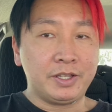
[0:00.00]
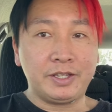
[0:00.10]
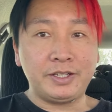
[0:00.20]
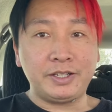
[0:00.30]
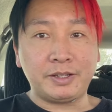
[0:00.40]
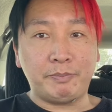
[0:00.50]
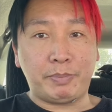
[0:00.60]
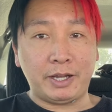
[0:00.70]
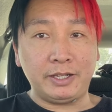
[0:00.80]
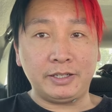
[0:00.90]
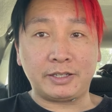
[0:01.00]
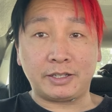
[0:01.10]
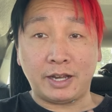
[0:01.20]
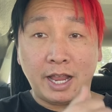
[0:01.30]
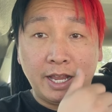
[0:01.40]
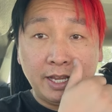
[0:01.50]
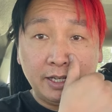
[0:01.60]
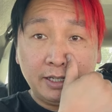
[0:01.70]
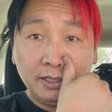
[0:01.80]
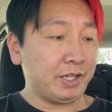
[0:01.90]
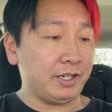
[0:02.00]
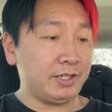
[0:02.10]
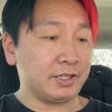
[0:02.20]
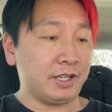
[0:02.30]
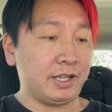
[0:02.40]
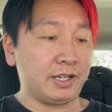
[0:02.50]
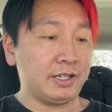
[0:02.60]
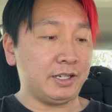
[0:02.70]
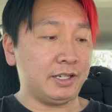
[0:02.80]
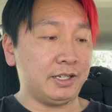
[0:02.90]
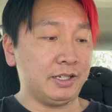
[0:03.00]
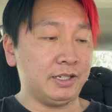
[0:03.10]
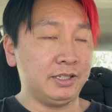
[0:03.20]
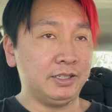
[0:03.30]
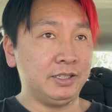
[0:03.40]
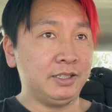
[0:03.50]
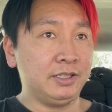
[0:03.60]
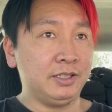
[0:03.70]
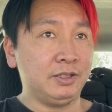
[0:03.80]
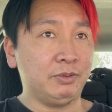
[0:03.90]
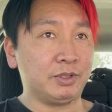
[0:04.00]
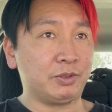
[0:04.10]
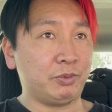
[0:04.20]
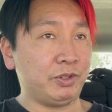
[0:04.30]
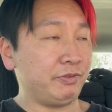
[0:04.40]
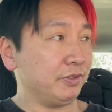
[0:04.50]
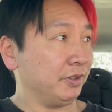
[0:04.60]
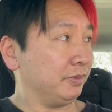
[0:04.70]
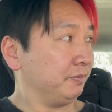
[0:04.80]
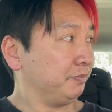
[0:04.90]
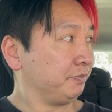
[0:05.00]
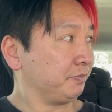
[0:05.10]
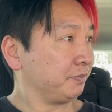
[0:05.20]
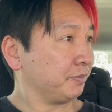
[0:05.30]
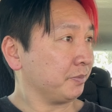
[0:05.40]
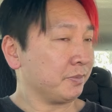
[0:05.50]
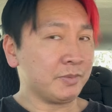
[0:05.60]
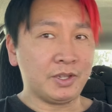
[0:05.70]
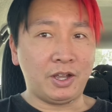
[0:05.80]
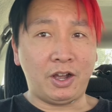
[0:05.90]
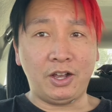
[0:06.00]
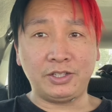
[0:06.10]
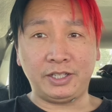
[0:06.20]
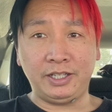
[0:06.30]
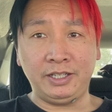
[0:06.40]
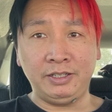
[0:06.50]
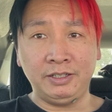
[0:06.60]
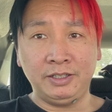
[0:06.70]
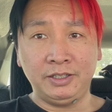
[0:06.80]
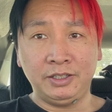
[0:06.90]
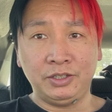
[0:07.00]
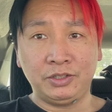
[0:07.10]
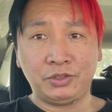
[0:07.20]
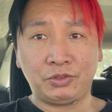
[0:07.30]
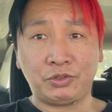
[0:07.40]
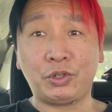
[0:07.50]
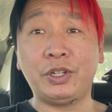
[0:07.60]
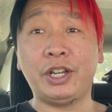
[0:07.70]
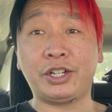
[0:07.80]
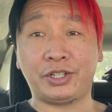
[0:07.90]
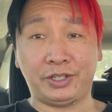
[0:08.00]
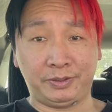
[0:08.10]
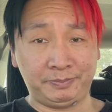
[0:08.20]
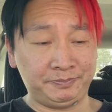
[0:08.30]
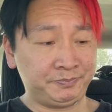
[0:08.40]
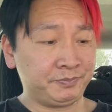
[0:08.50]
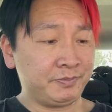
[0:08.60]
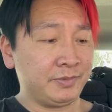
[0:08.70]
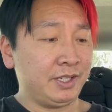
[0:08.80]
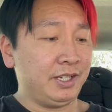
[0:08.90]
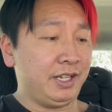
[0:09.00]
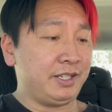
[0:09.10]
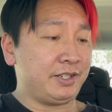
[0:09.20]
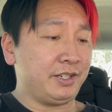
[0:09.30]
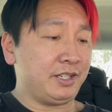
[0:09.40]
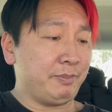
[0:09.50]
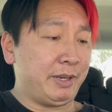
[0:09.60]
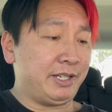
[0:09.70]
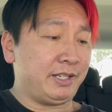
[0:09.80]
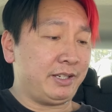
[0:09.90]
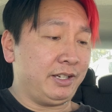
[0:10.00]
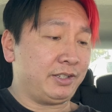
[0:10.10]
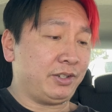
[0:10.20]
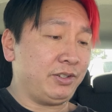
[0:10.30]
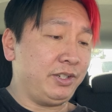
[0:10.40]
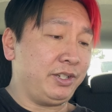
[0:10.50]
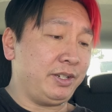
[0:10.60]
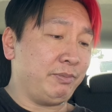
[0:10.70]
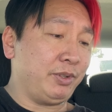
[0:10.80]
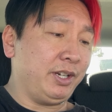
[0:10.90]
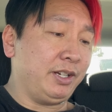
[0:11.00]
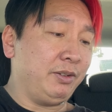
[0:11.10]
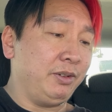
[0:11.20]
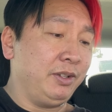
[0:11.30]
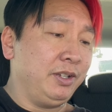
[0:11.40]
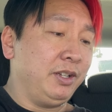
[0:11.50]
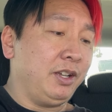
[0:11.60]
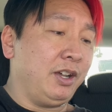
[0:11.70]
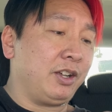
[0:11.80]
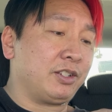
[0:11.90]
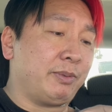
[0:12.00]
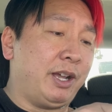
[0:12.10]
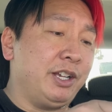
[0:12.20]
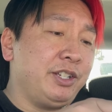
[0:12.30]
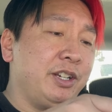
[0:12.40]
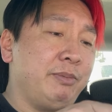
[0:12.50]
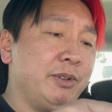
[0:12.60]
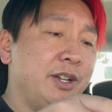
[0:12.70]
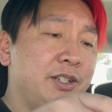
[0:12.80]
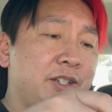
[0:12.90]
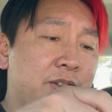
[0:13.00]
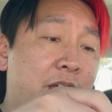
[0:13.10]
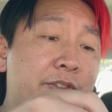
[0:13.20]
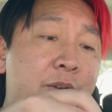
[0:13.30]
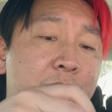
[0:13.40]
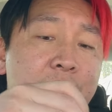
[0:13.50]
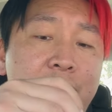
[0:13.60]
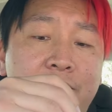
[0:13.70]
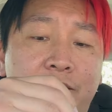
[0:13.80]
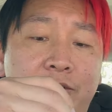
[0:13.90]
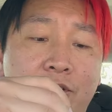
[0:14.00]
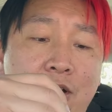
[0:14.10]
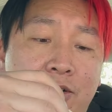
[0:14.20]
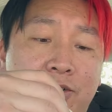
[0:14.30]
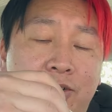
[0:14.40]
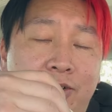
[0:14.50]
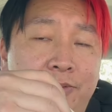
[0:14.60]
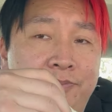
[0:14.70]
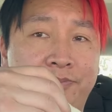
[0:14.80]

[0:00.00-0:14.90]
this is a Bunnings snag. It is like, uh, what's the word for it? Aussie tradition. tradition. It's just a basic a sausage and bread. I got some onion in mine, so I haven't had one of these in yonks, so